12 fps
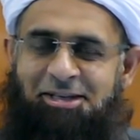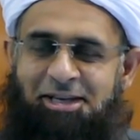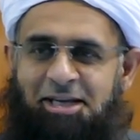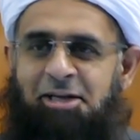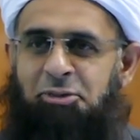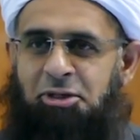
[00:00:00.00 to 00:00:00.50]

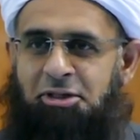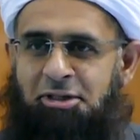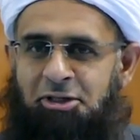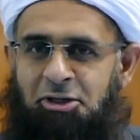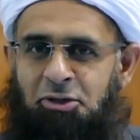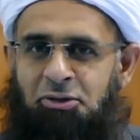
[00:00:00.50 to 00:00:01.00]
Like, come on,
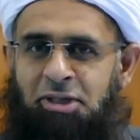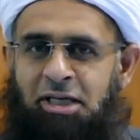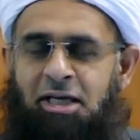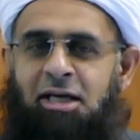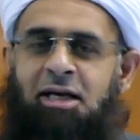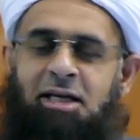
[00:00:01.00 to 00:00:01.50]
you know.
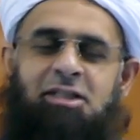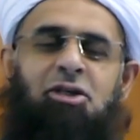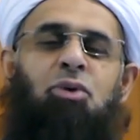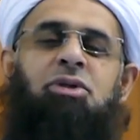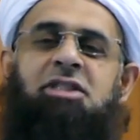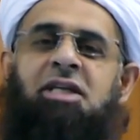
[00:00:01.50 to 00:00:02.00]

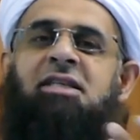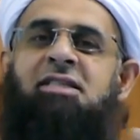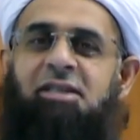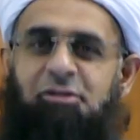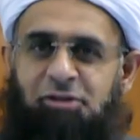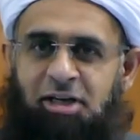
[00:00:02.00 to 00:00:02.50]
Don't
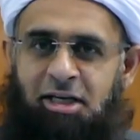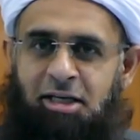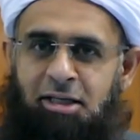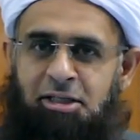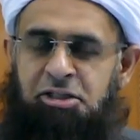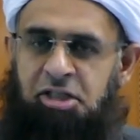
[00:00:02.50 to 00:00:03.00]
justify.
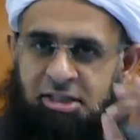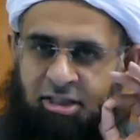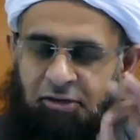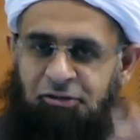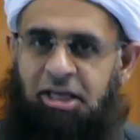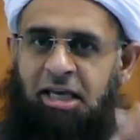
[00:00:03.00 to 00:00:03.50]

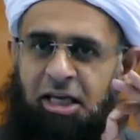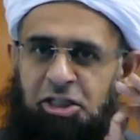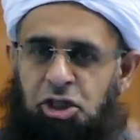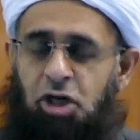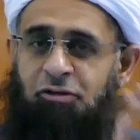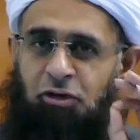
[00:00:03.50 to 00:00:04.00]

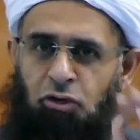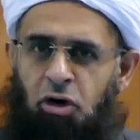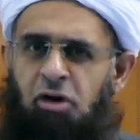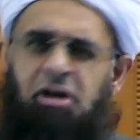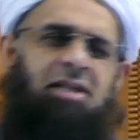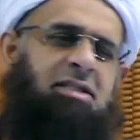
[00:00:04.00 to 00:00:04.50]
Justification of a
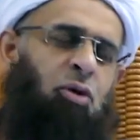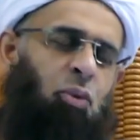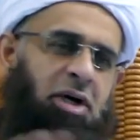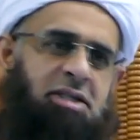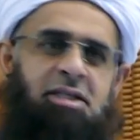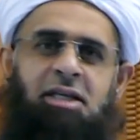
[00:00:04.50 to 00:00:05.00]
wrong is the
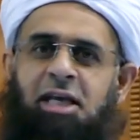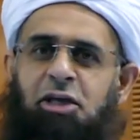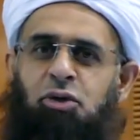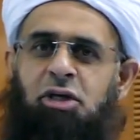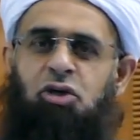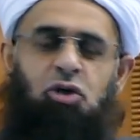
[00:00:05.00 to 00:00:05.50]
worst thing that
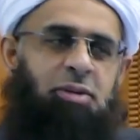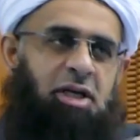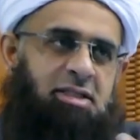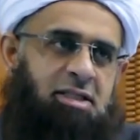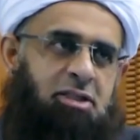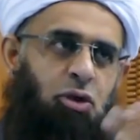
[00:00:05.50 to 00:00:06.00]
you can do
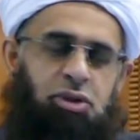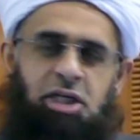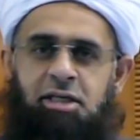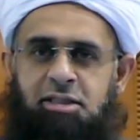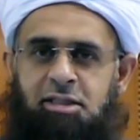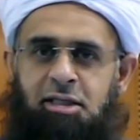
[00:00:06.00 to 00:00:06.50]
because there's no
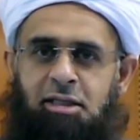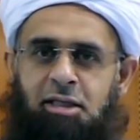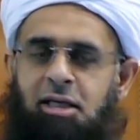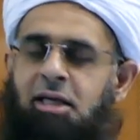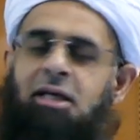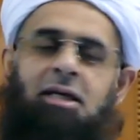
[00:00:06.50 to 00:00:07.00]
chance then.
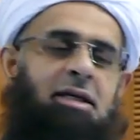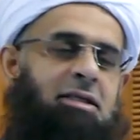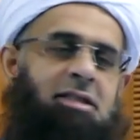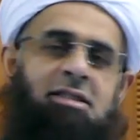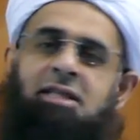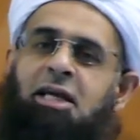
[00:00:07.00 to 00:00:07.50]

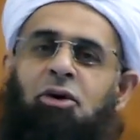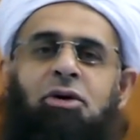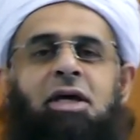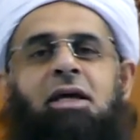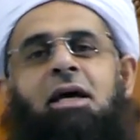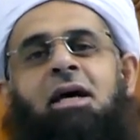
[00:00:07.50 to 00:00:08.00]
Just say,
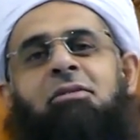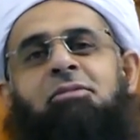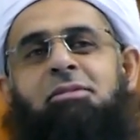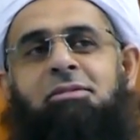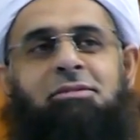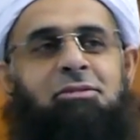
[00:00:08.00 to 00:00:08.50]
okay,
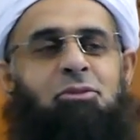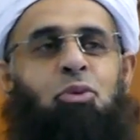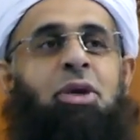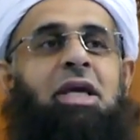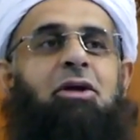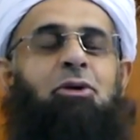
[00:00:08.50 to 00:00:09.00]
I'm
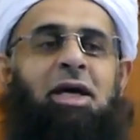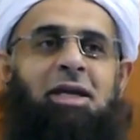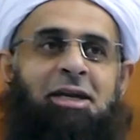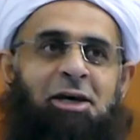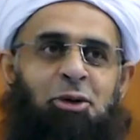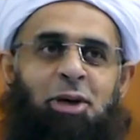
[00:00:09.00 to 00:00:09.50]
weak right
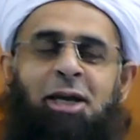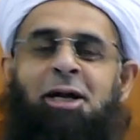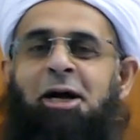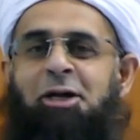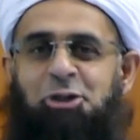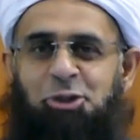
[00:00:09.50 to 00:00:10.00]
now. I
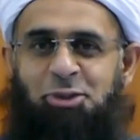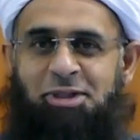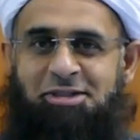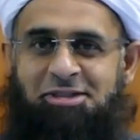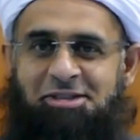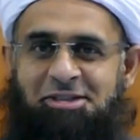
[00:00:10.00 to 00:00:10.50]
can't do
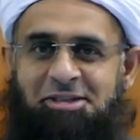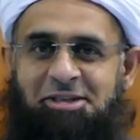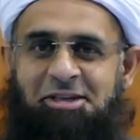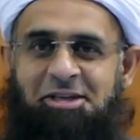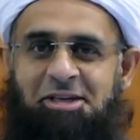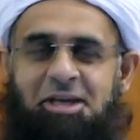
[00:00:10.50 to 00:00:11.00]
it.
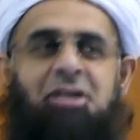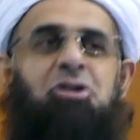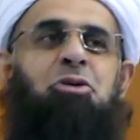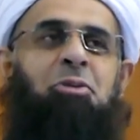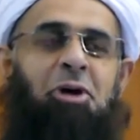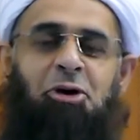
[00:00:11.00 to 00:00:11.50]

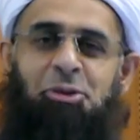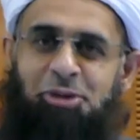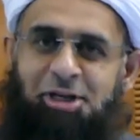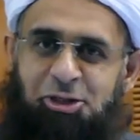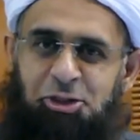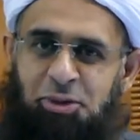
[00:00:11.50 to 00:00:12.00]
Tomorrow I'm
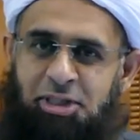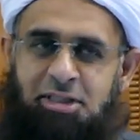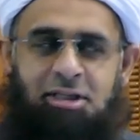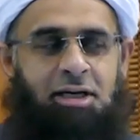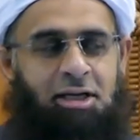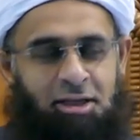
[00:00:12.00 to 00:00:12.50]
going to do
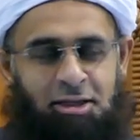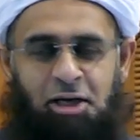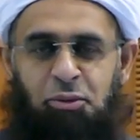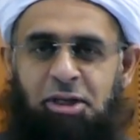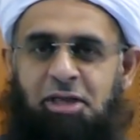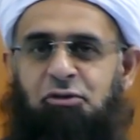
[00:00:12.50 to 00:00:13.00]
it. And Allah
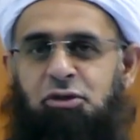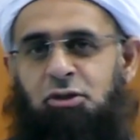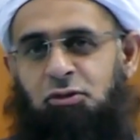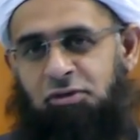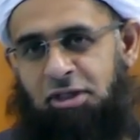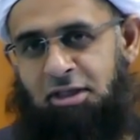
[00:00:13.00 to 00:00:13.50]
will give you
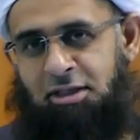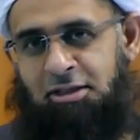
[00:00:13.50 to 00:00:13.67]
tawfiq.